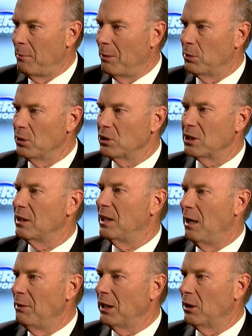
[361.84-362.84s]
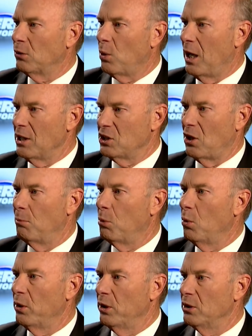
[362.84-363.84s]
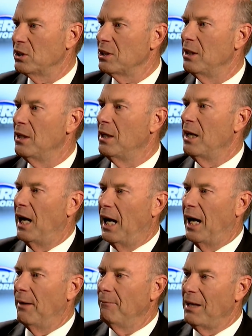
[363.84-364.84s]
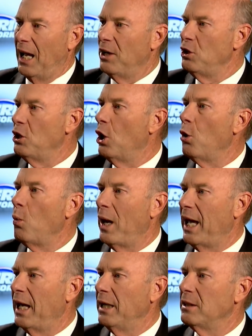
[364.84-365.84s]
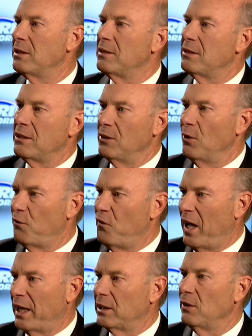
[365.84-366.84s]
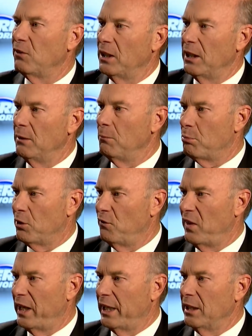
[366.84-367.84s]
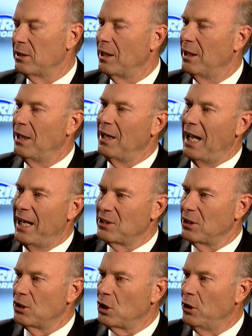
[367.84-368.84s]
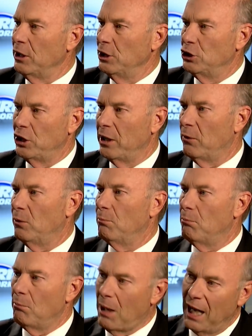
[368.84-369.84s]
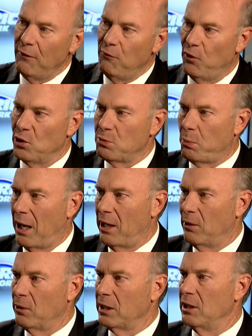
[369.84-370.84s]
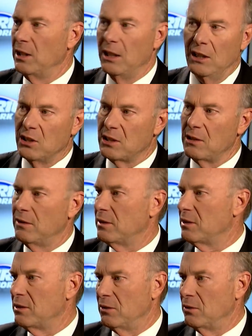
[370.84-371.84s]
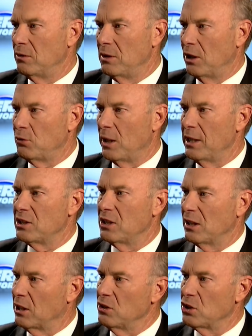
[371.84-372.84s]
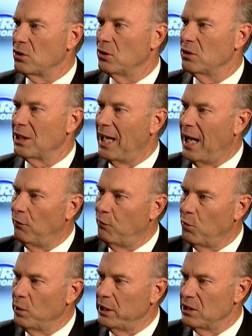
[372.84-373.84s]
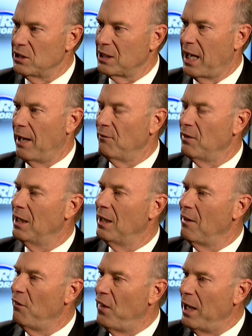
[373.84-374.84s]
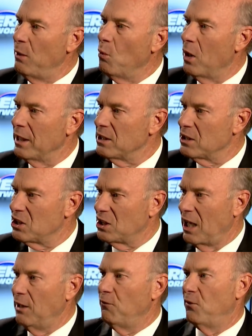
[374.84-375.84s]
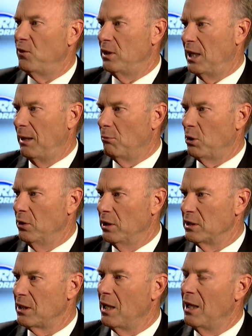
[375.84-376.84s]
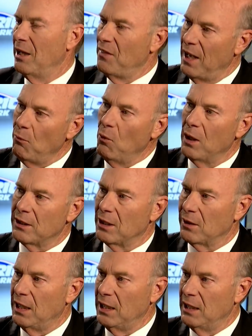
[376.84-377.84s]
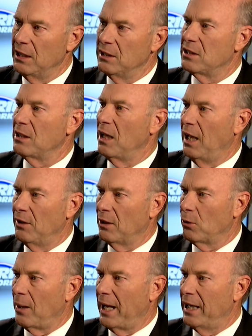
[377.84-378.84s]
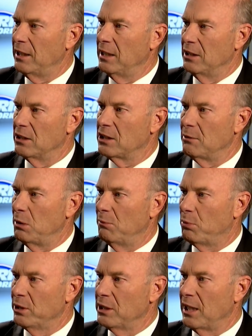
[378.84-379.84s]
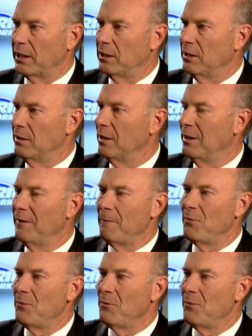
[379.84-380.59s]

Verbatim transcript: members coming across our borders, um, and no way to effectively prevent it. As Attorney General, my first priority is to address the concerns Californians have. They want safe neighborhoods. They want their kids and their grandkids to be protected. Right.